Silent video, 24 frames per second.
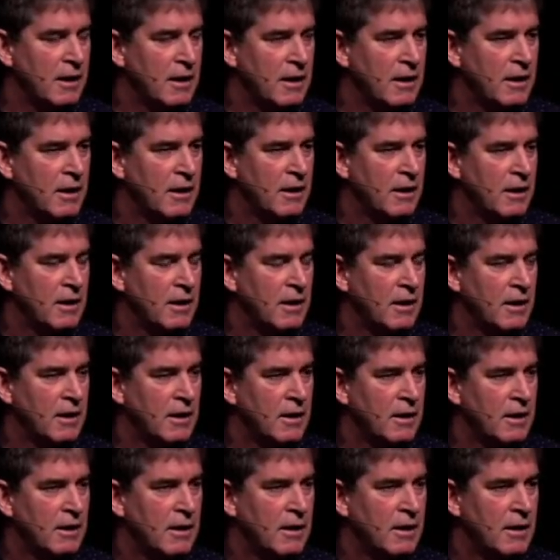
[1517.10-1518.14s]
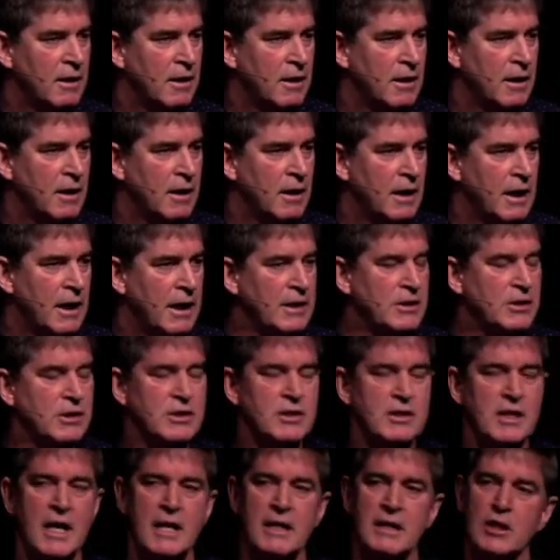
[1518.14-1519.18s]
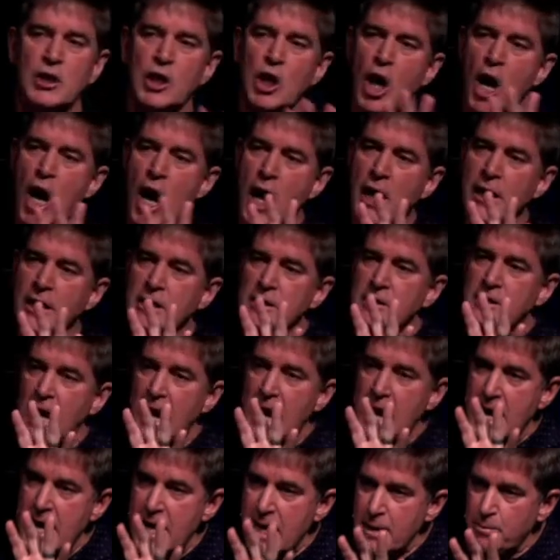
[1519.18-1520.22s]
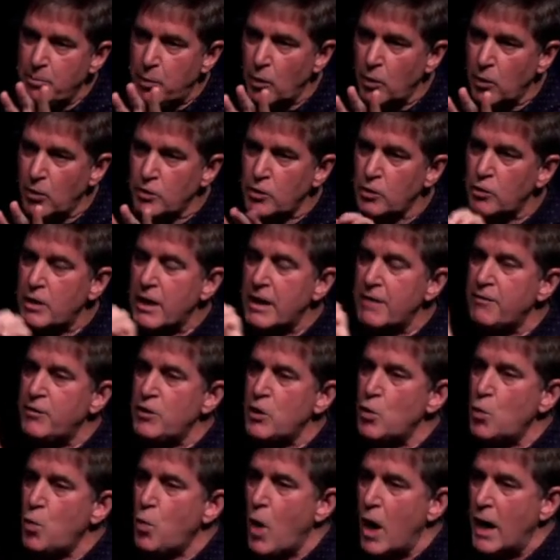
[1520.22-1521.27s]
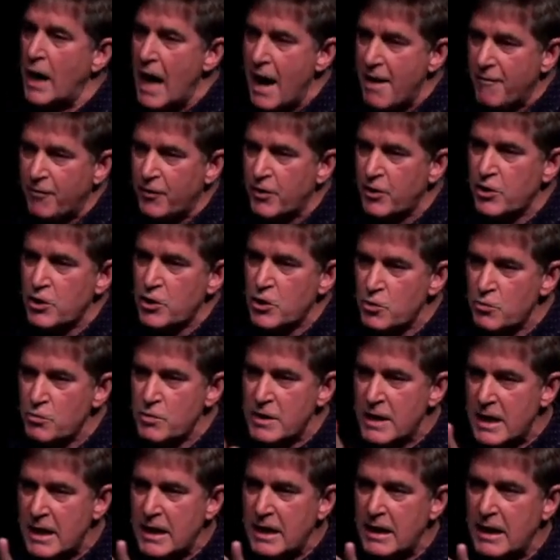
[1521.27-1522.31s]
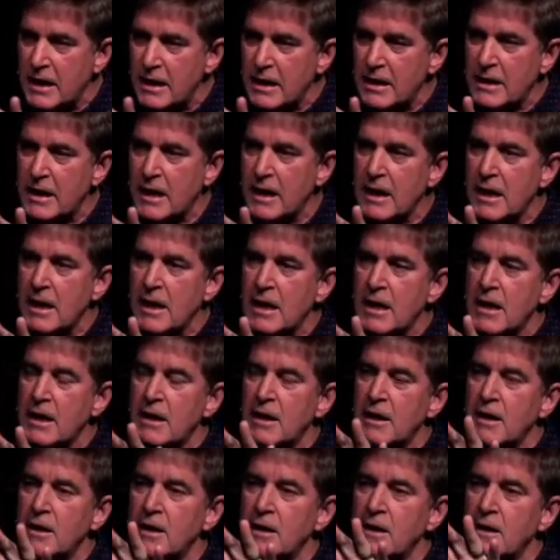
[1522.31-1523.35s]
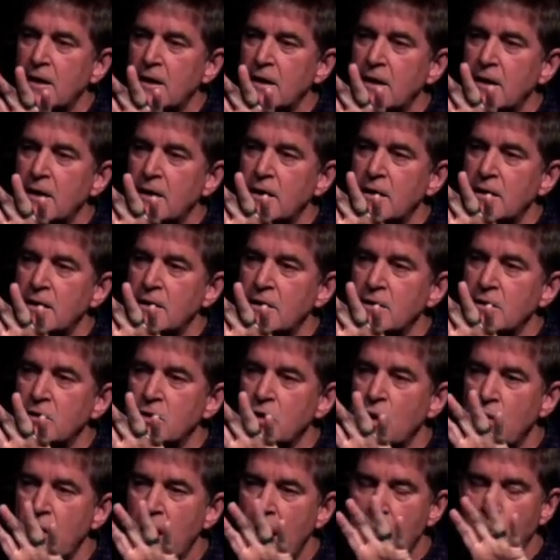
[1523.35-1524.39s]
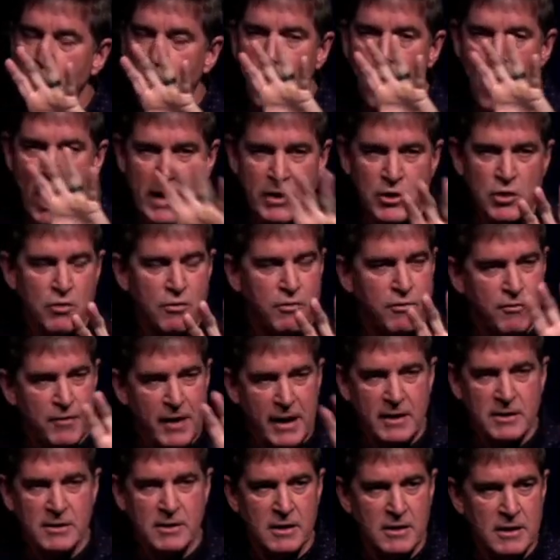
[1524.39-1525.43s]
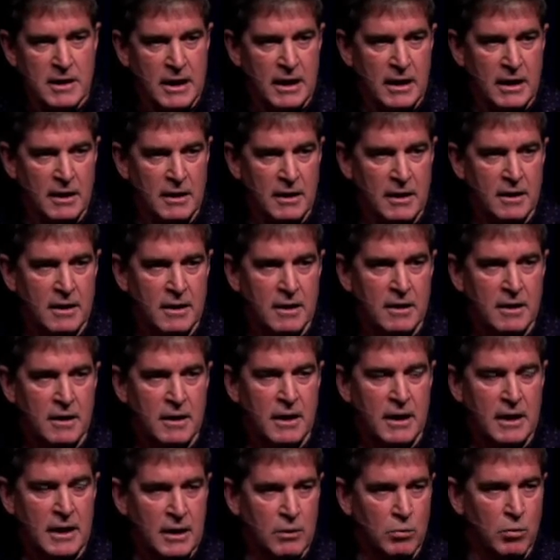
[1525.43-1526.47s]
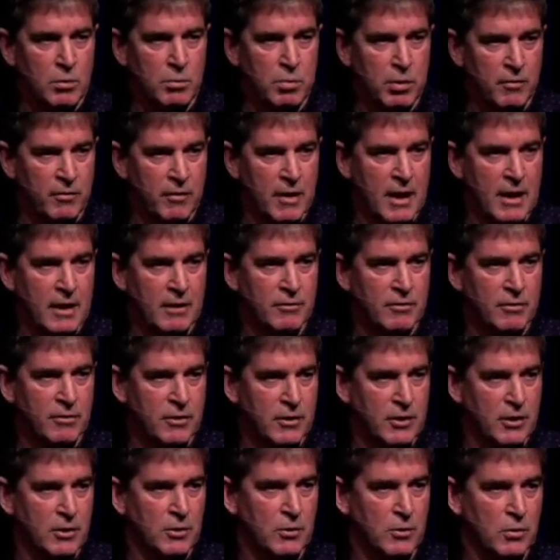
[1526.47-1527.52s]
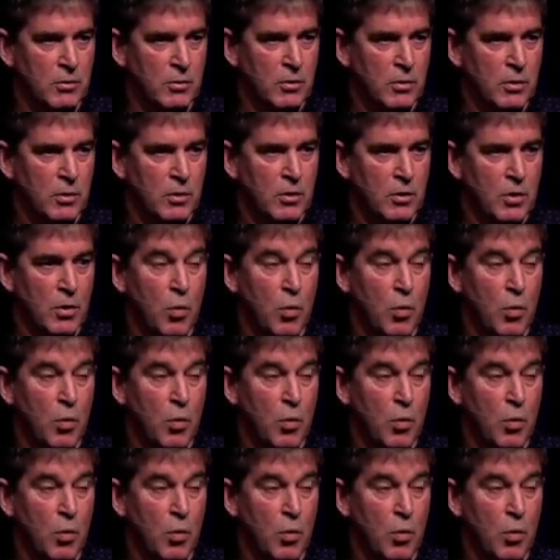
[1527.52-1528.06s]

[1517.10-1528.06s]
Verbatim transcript: He just said, God is able to give you whatever you need so that when you face a need, He will provide for you. When you are generous.